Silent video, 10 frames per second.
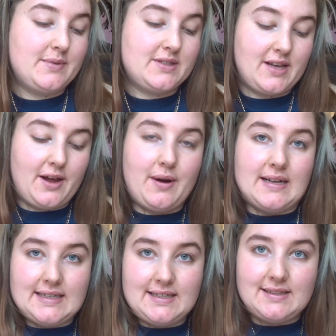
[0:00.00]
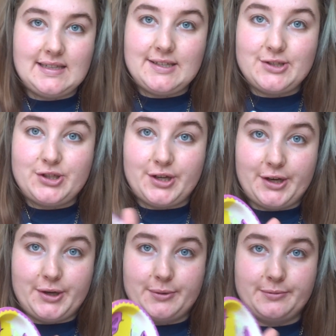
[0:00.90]
So I did these
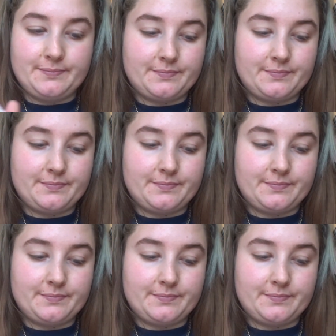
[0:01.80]
two